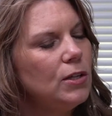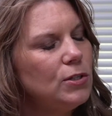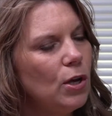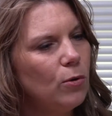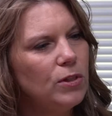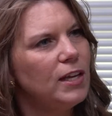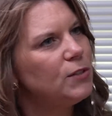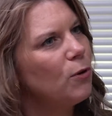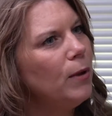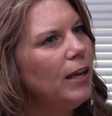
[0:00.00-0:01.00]
So thanks
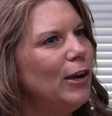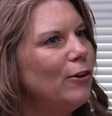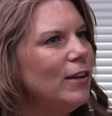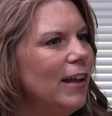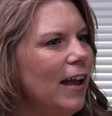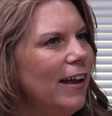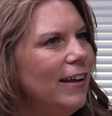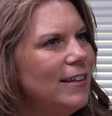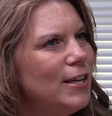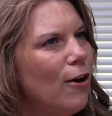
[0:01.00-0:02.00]
for being here today
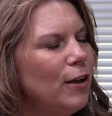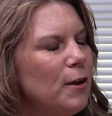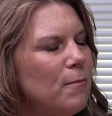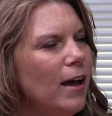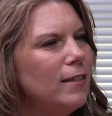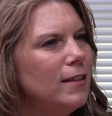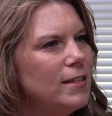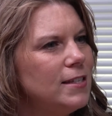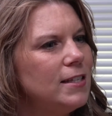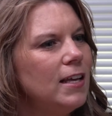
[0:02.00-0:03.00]
and talking about
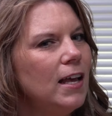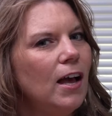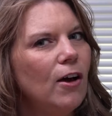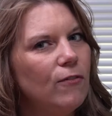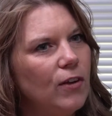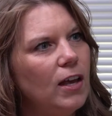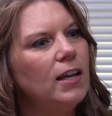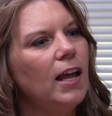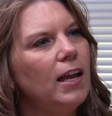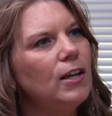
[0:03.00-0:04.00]
this
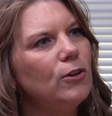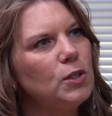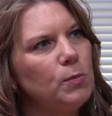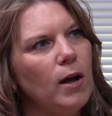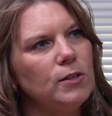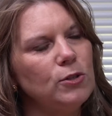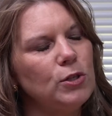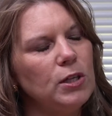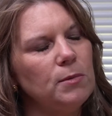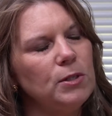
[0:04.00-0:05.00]
event and your
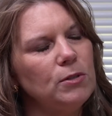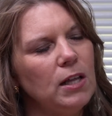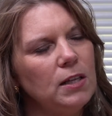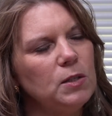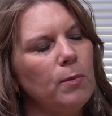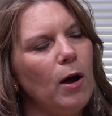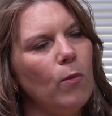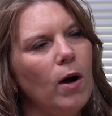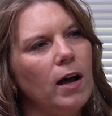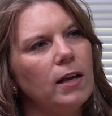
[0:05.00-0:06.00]
sponsorship. So tell us about
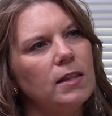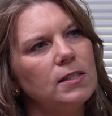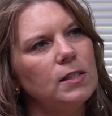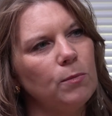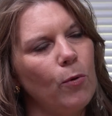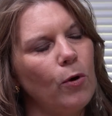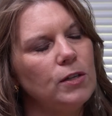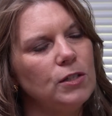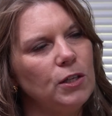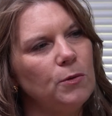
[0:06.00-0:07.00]
why this is
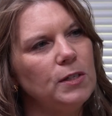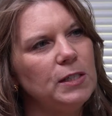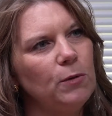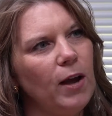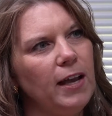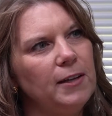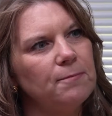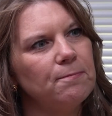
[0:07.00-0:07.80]
important to UNC Wayne.